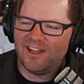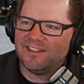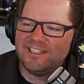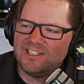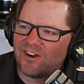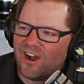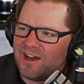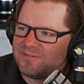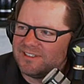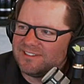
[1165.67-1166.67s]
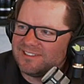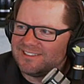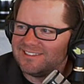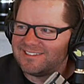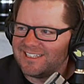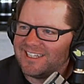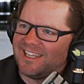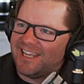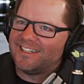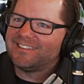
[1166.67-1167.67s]
in your office. It's just like you
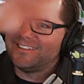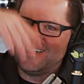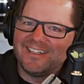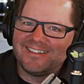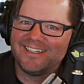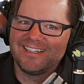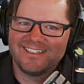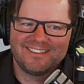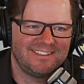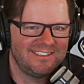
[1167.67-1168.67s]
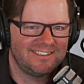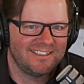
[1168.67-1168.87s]
can't see anything. Hey,